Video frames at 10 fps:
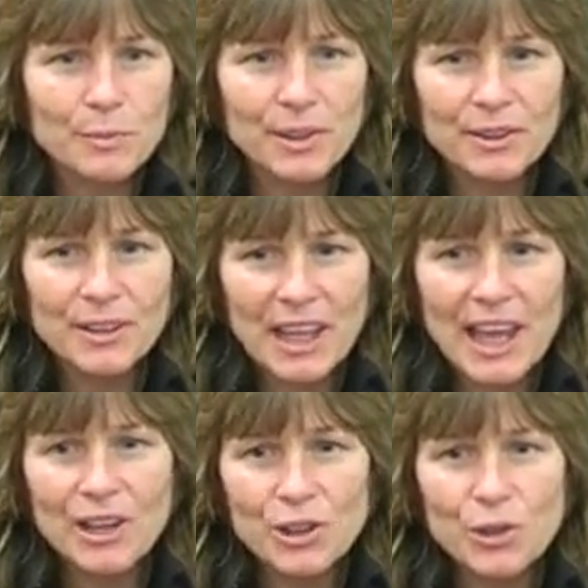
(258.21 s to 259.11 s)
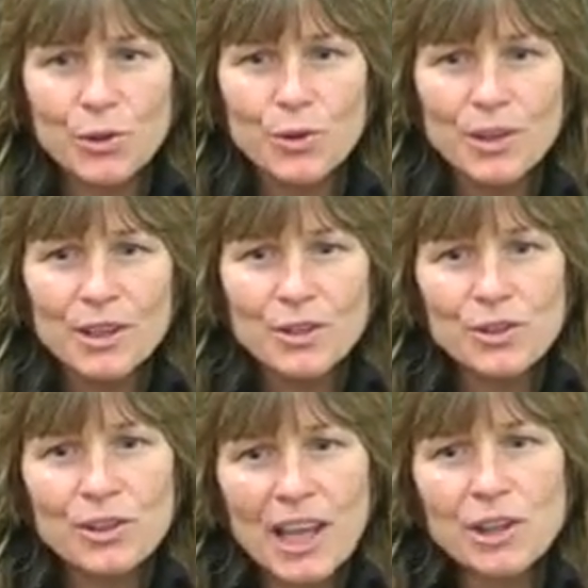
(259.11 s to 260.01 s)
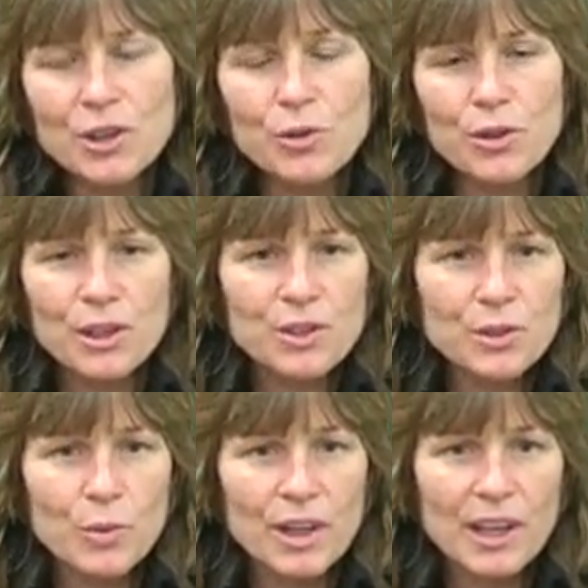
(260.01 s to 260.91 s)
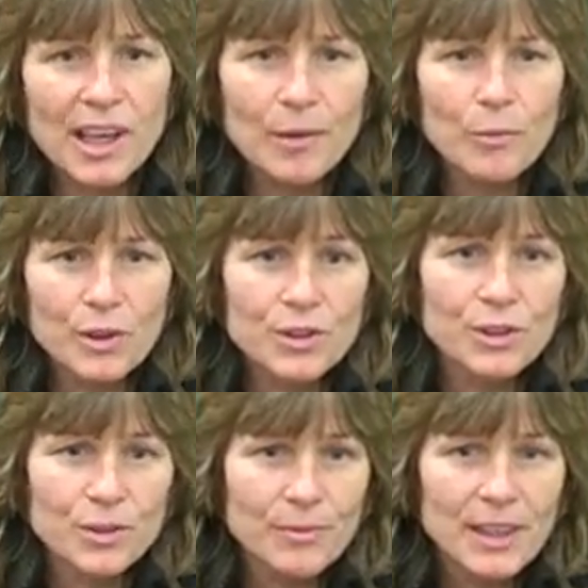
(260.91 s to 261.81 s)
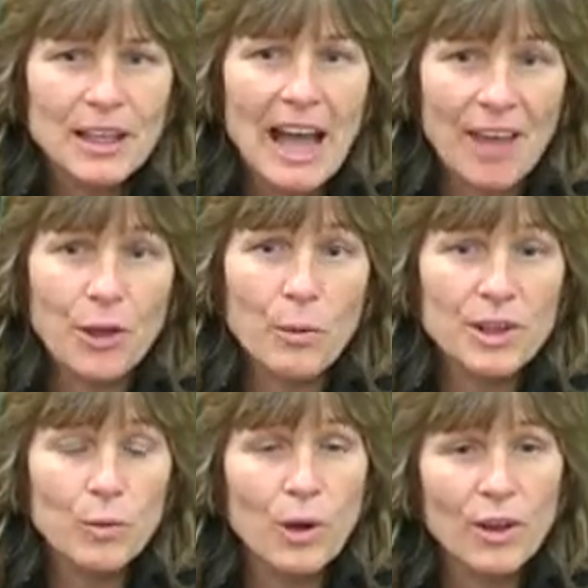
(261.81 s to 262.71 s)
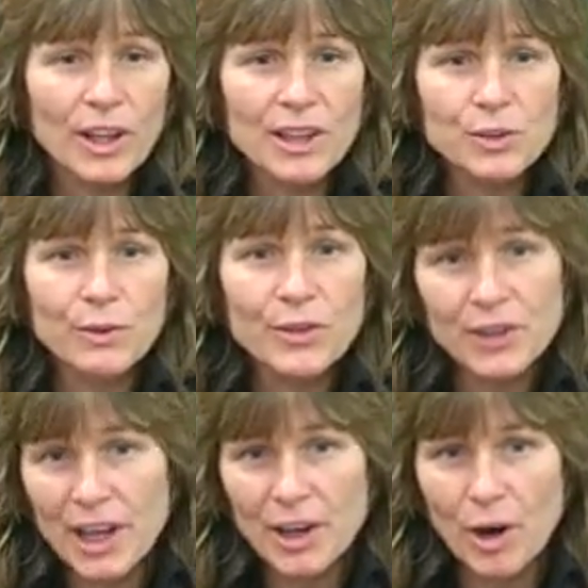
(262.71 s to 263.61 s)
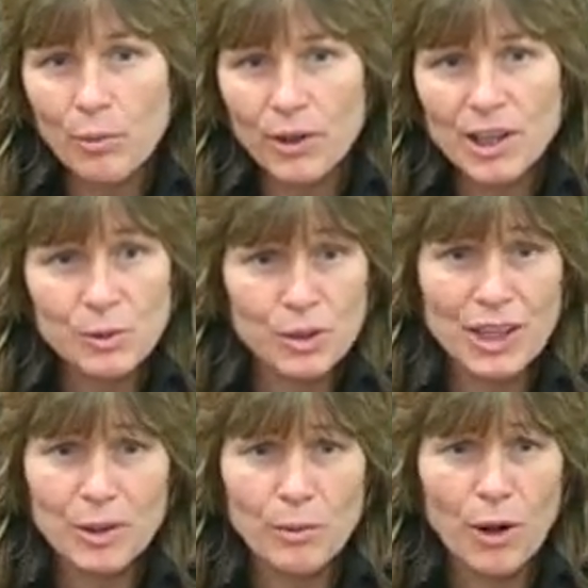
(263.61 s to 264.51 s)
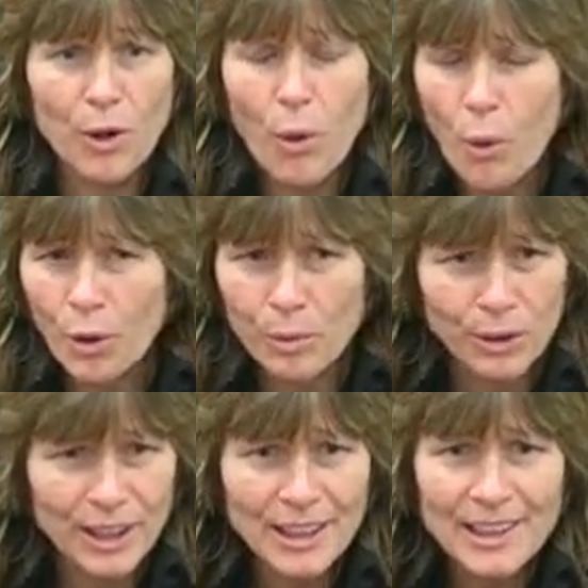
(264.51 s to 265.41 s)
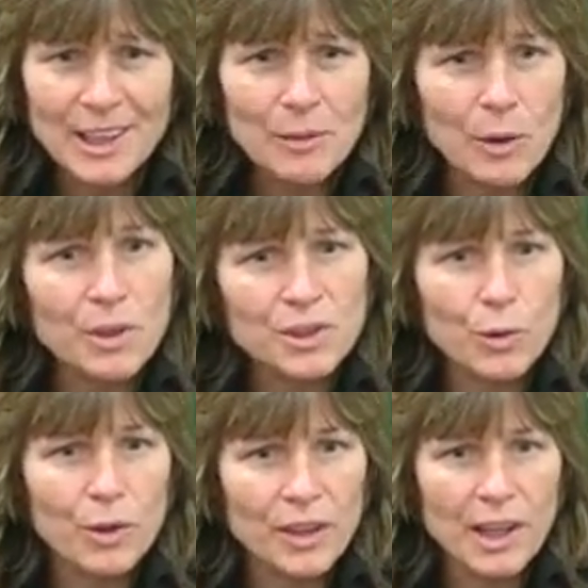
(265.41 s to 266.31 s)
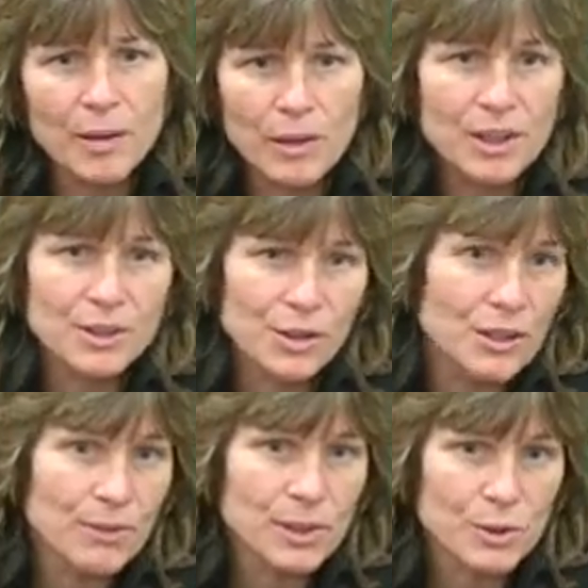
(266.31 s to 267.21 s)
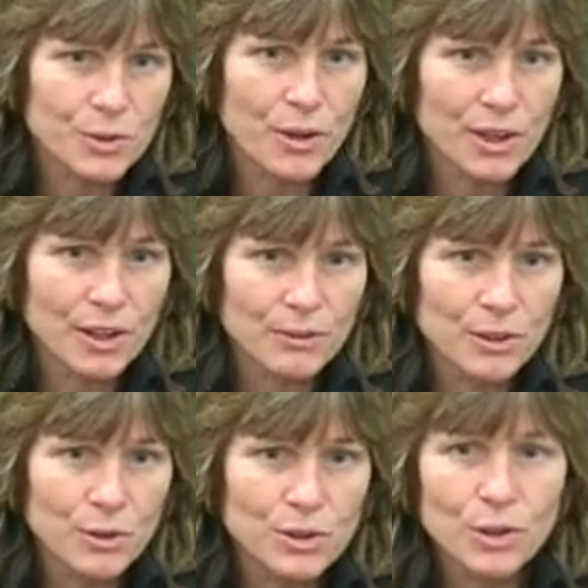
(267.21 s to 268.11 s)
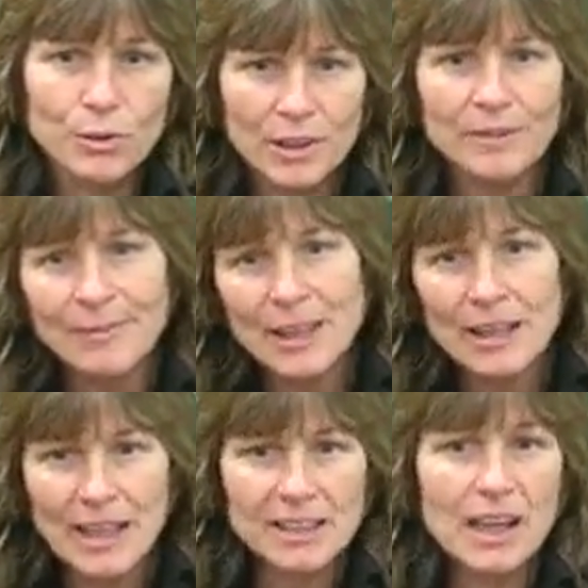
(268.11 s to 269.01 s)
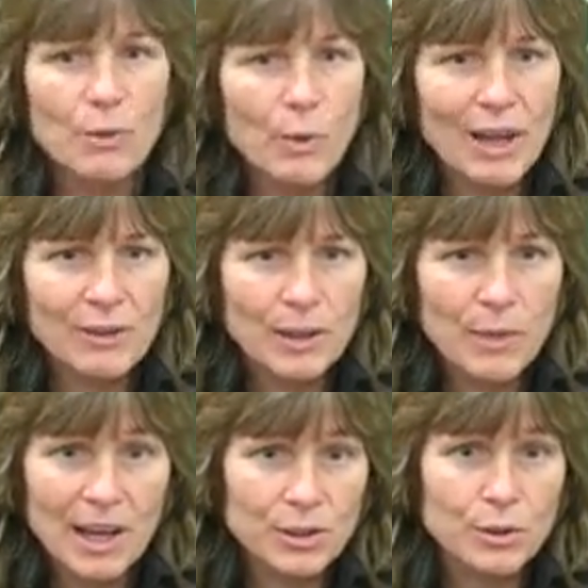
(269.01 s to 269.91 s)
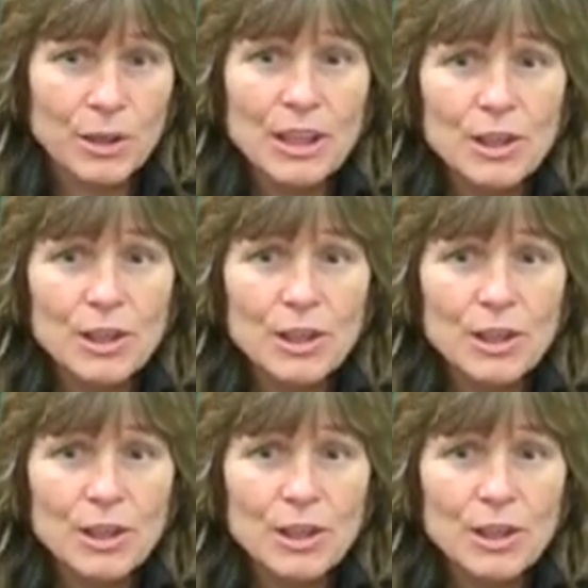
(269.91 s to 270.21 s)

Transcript: But can you do the things to win a game, which are I thought we did well against Riverside at our place. We shot the ball horribly, but we still won the game because our defense was strong enough to do so. And that's kind of what we have to get back to.